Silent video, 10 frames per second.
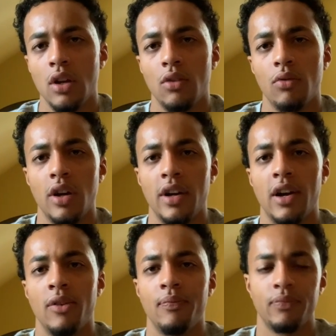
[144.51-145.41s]
right
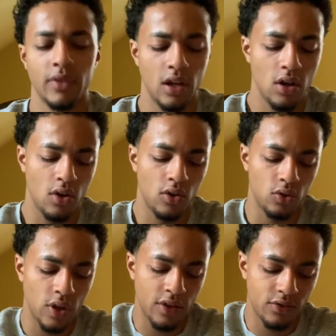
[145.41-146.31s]
now. So
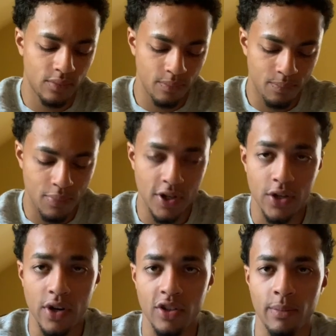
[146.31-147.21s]
that's pretty
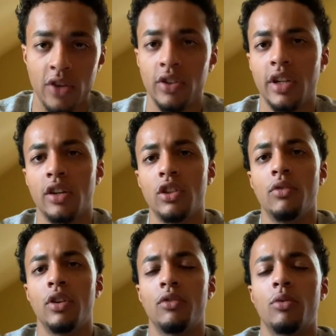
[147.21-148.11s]
crazy. Imagine getting a
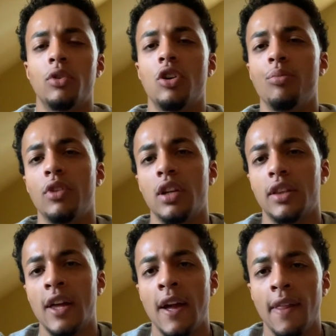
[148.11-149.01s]
dividend from a company like
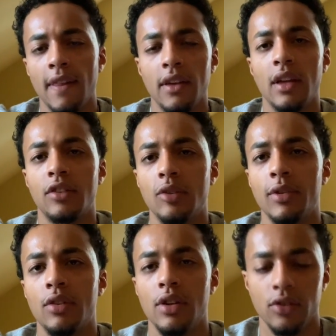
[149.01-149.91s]
that. Like, that's gonna be
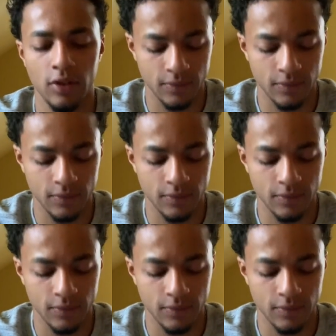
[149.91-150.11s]
crazy.